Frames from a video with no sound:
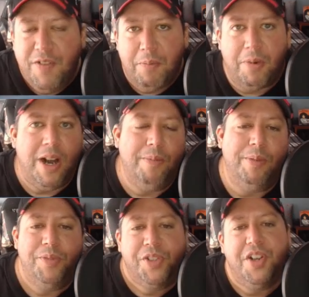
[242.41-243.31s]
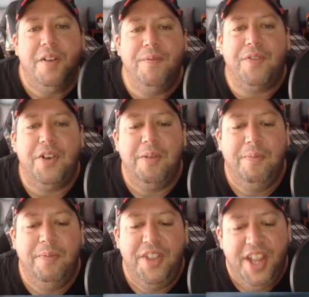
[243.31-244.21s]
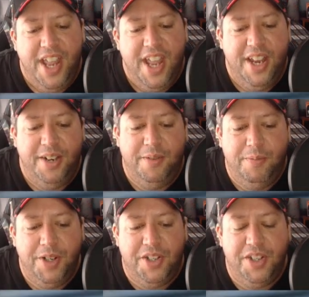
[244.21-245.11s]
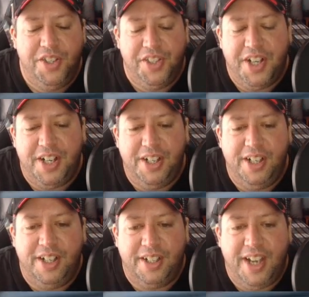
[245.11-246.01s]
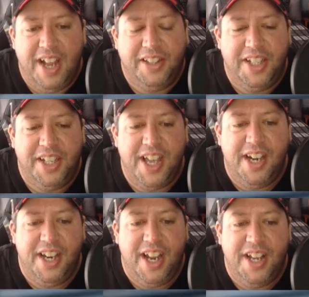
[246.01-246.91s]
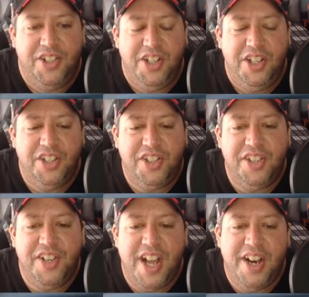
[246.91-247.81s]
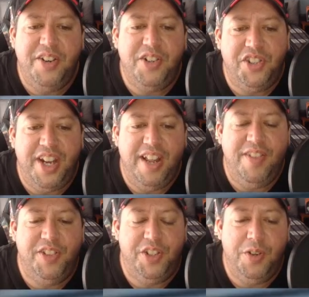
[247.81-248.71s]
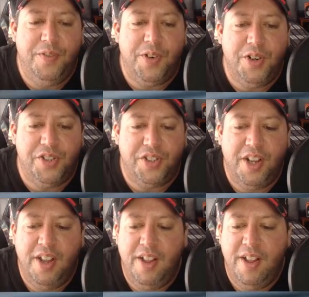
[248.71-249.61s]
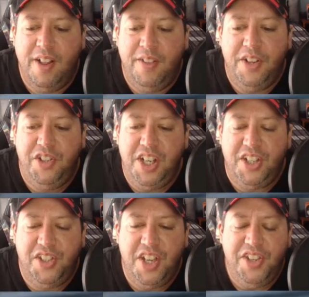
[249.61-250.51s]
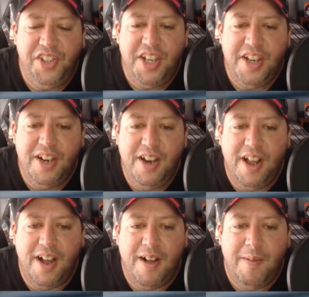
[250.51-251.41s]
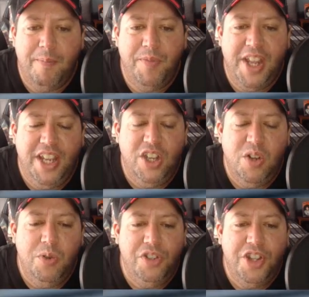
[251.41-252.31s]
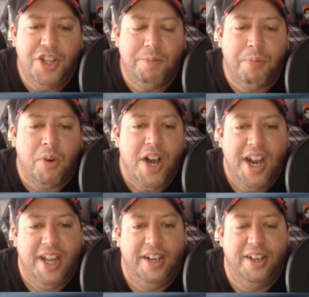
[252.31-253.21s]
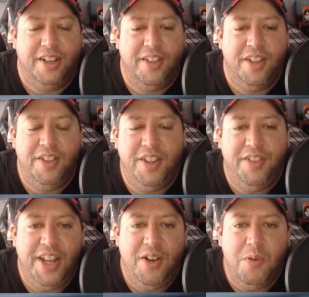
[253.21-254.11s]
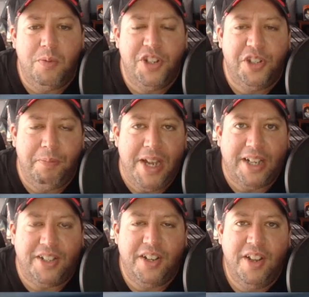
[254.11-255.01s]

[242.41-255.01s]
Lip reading: of the problems come from the head, which is Kathleen Kennedy. She just does not understand this universe that she exists in. They use this brand. They don't respect